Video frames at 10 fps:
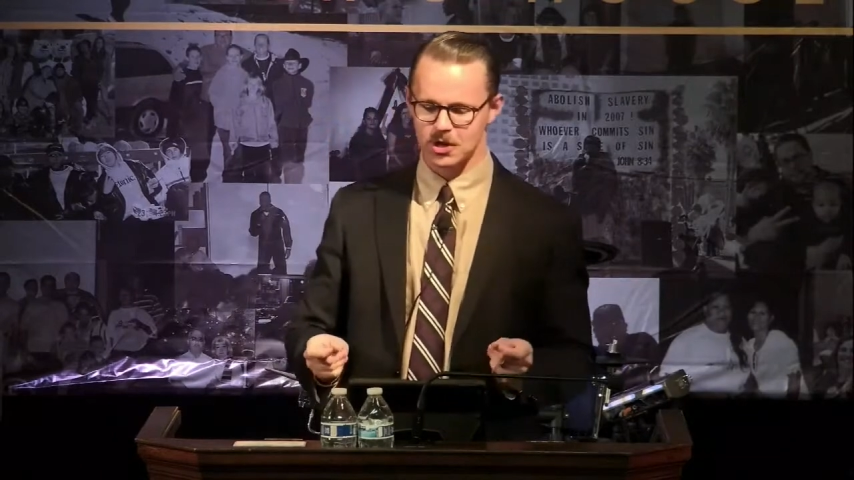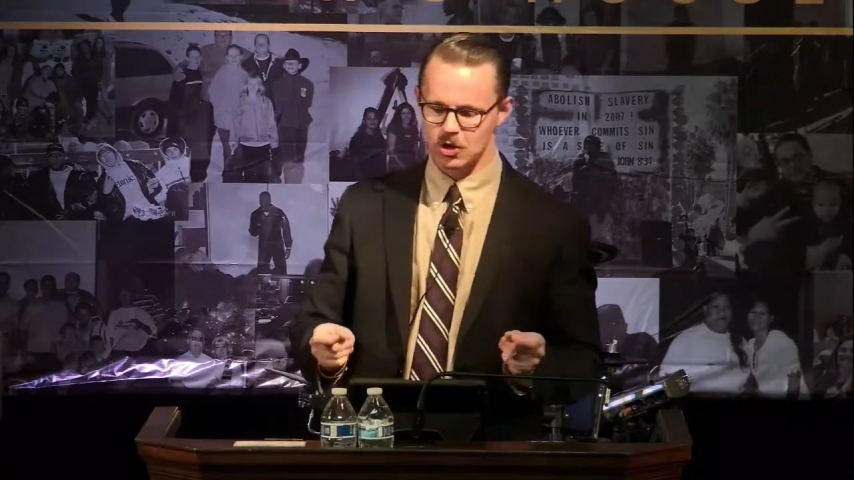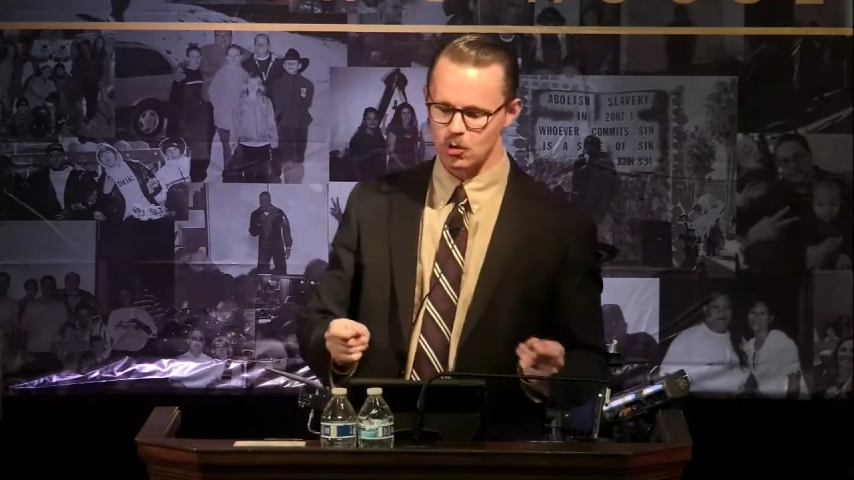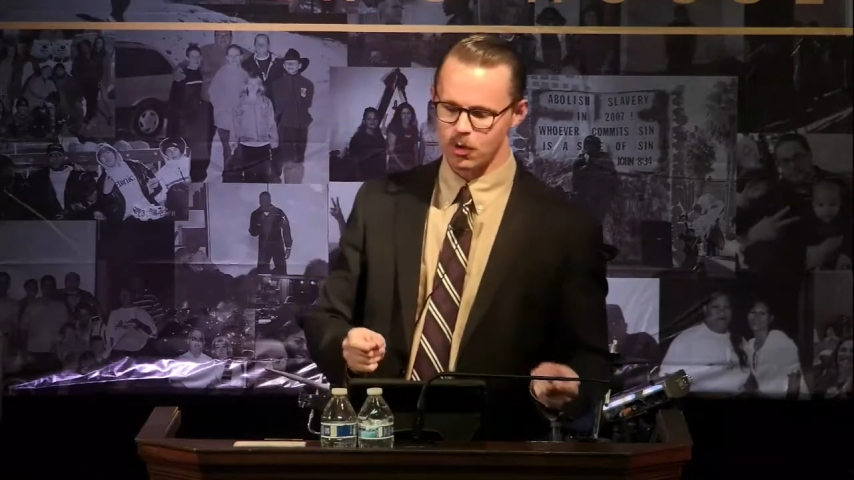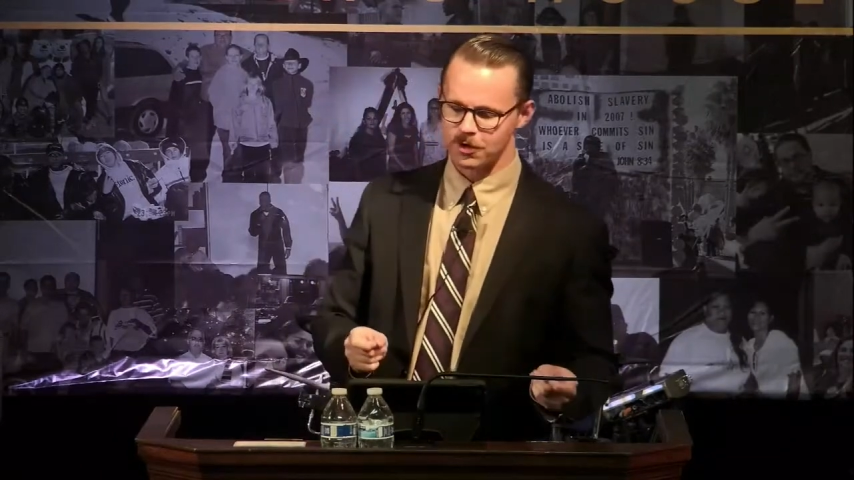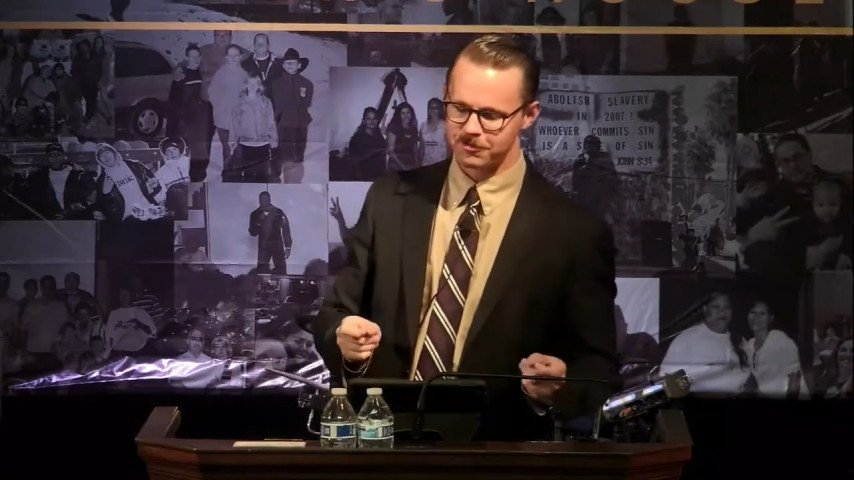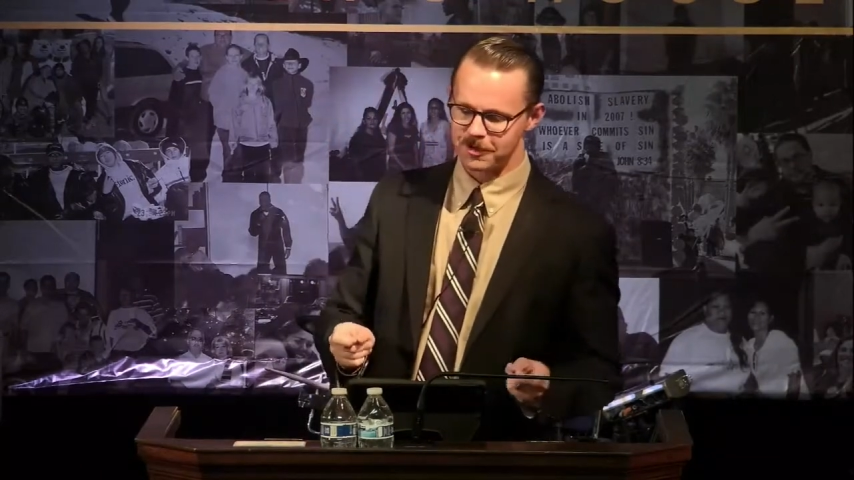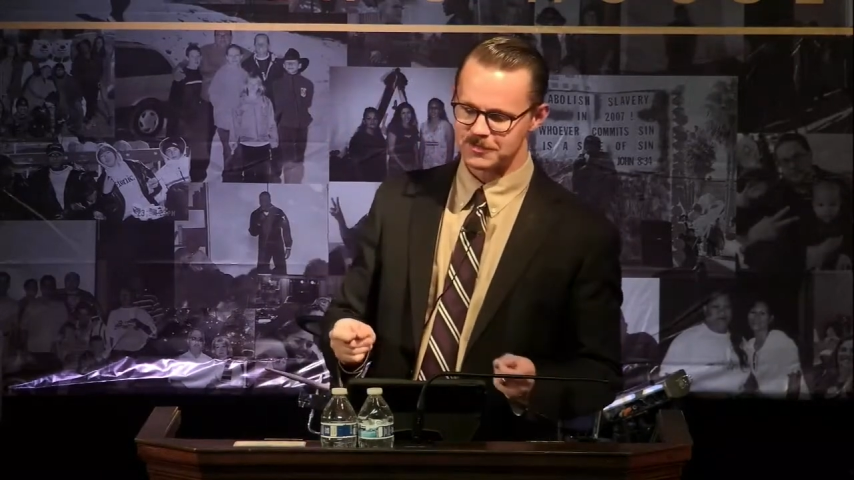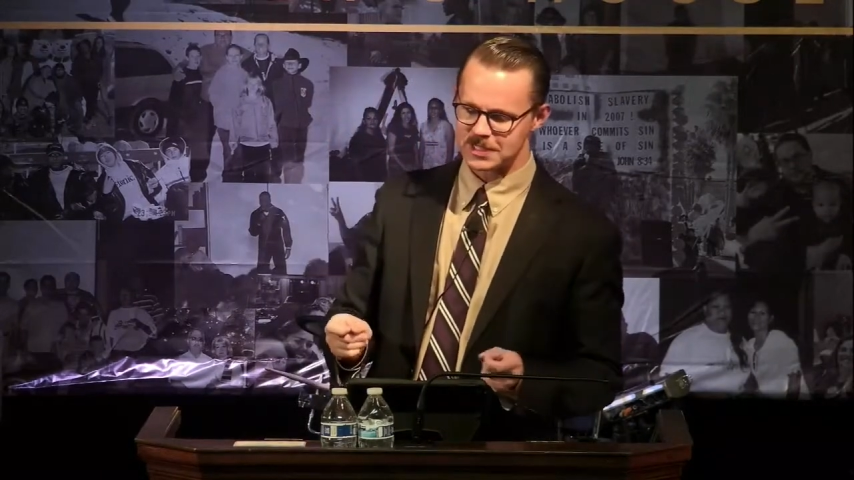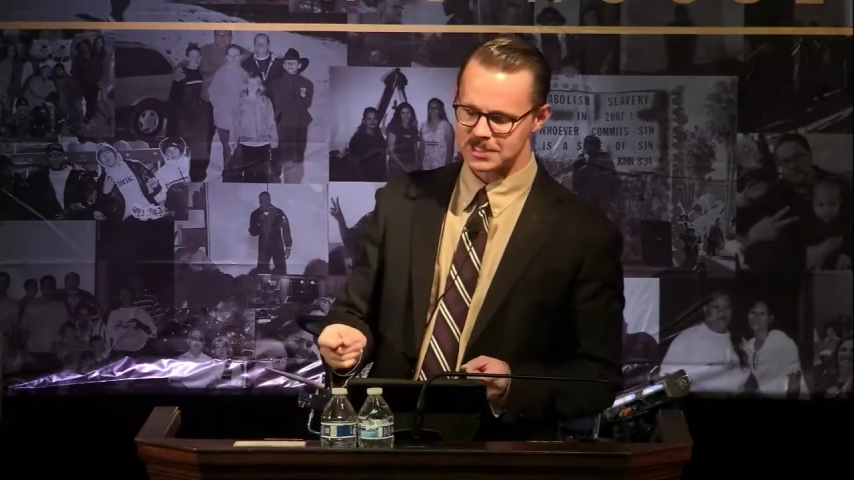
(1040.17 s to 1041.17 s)
who worked
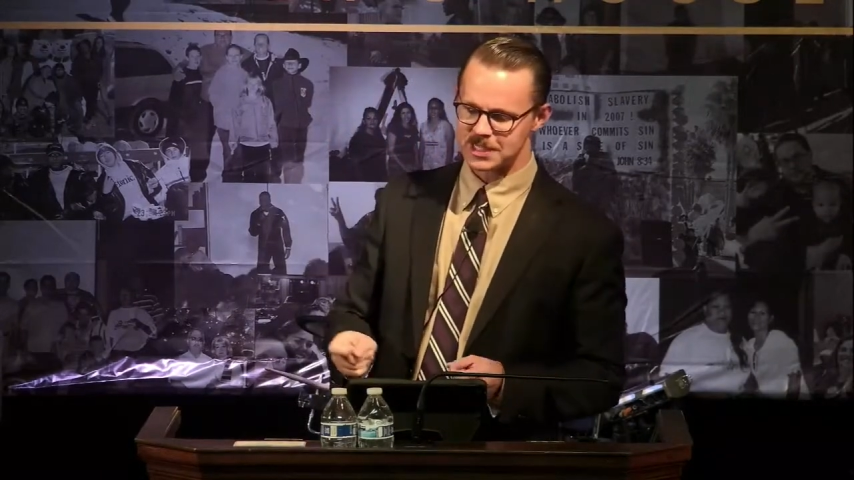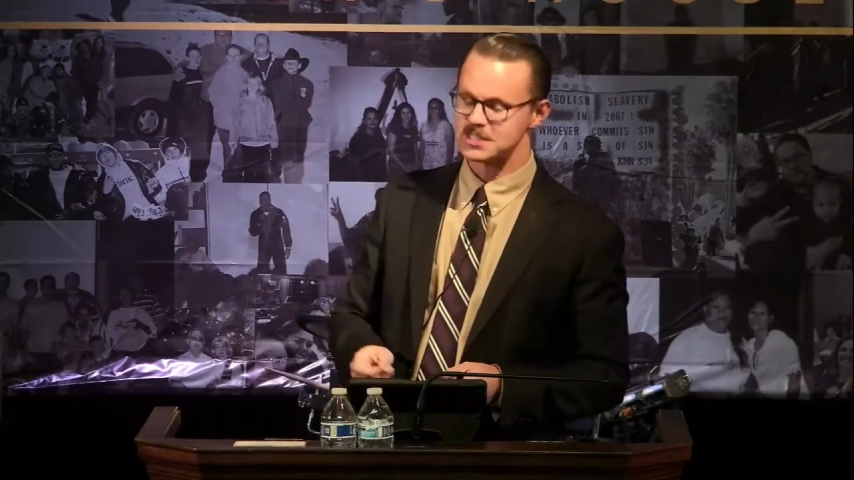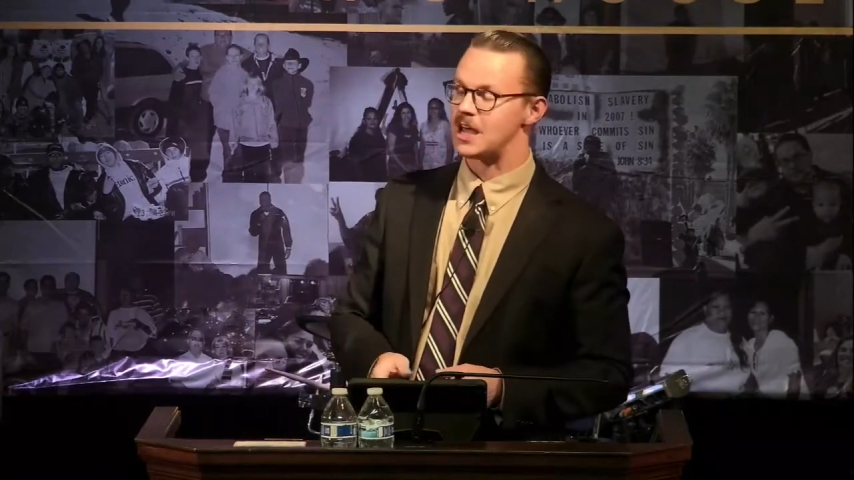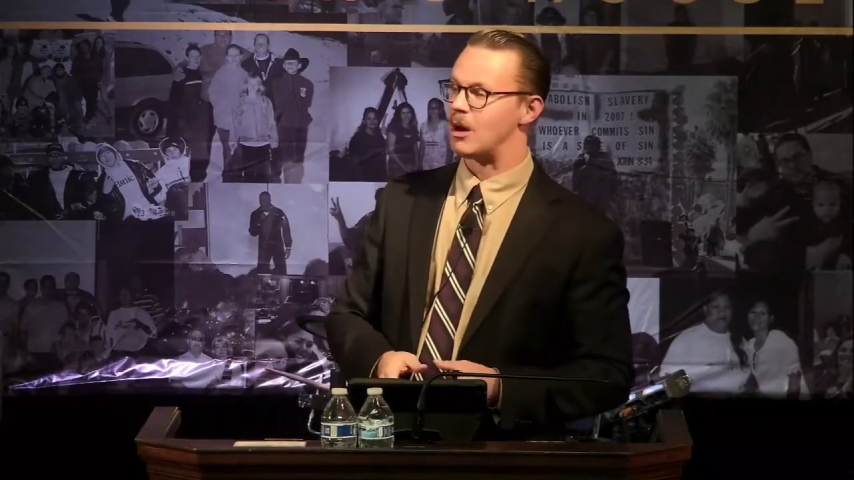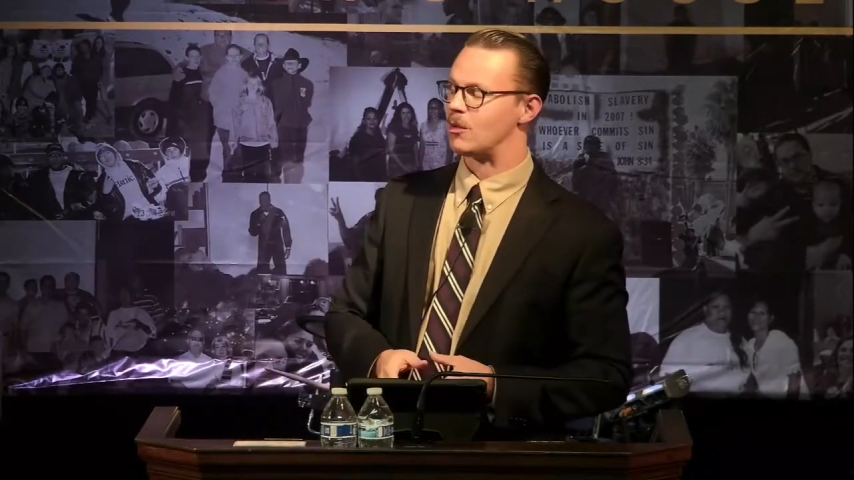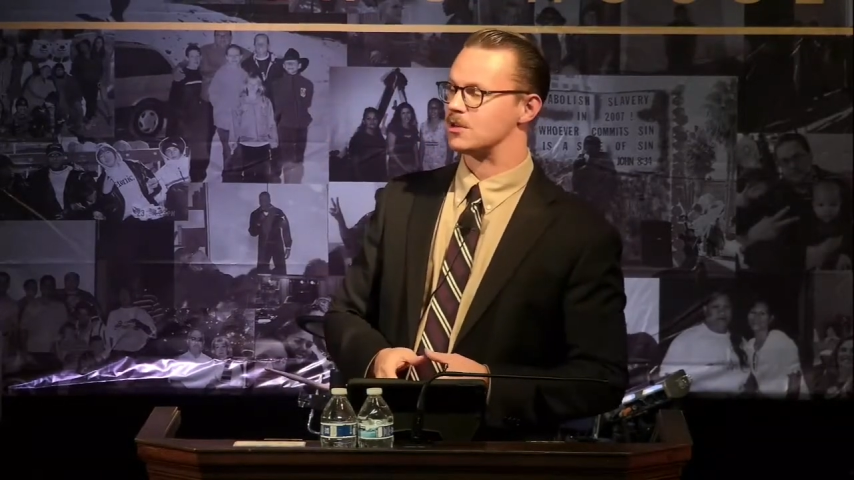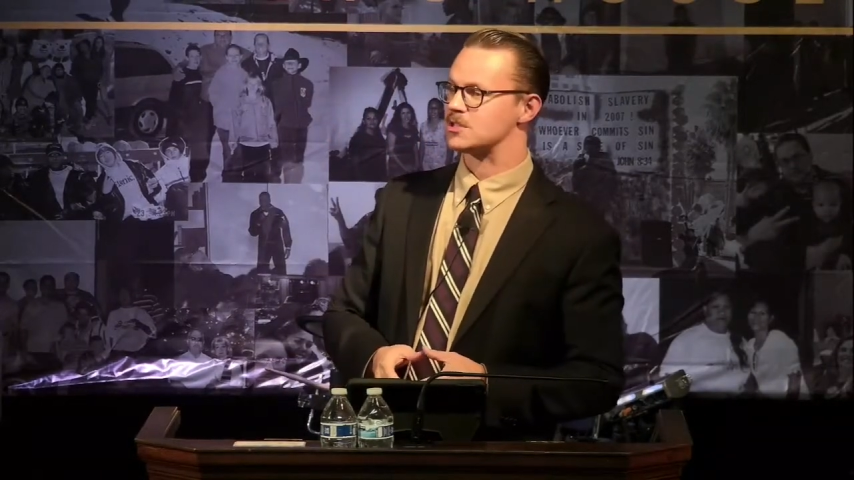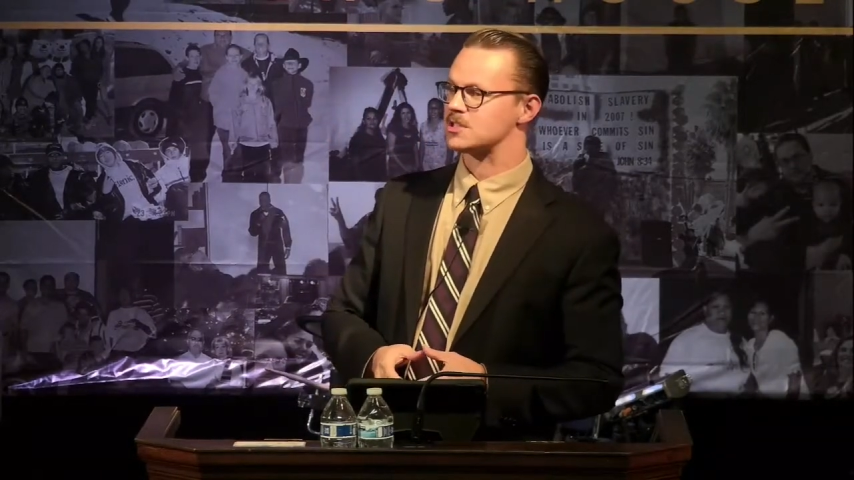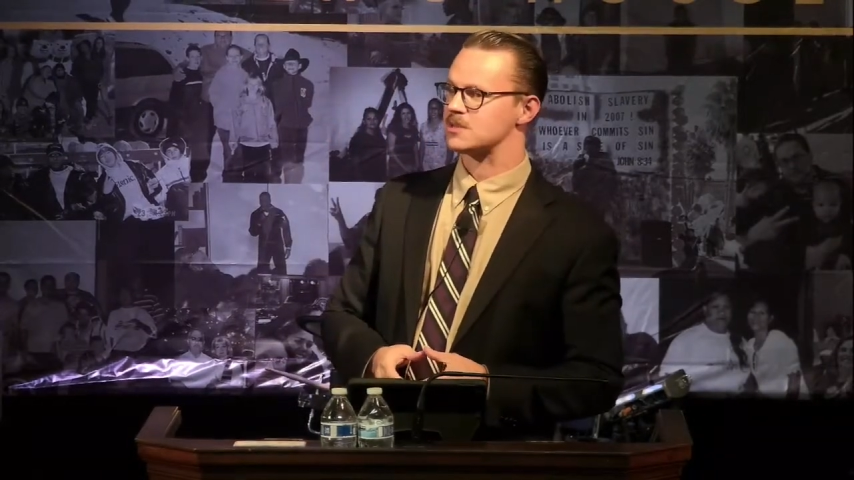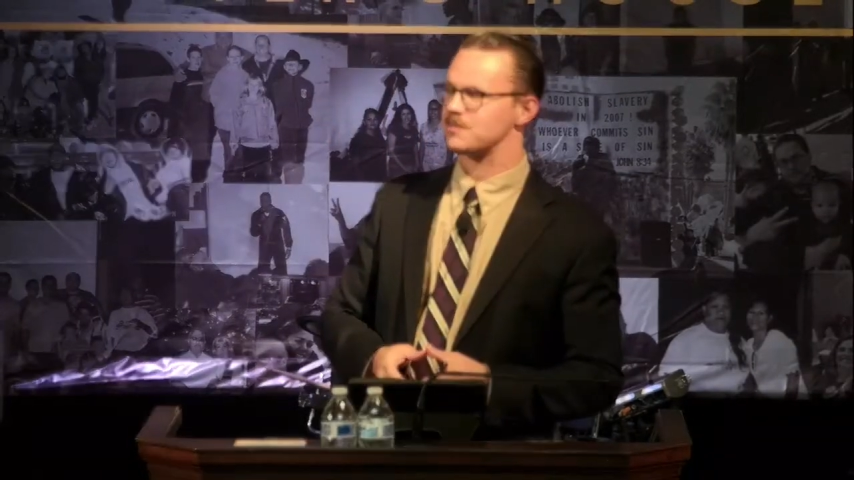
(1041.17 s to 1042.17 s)
56
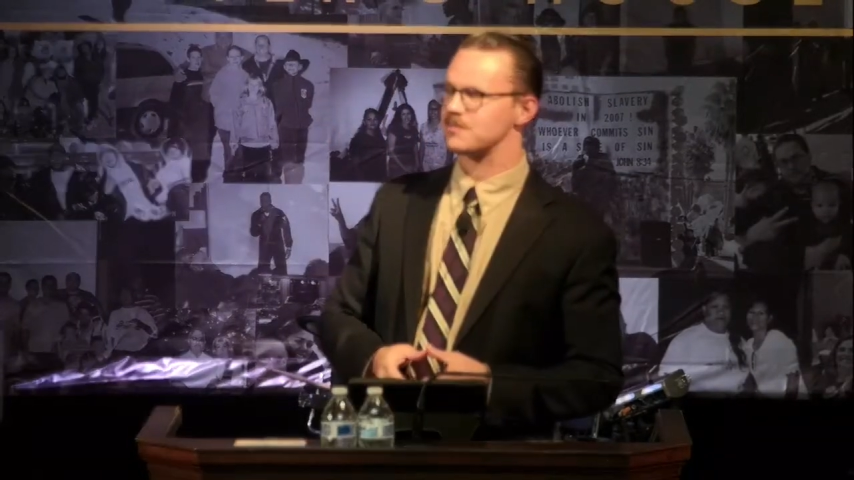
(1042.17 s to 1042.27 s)
hours.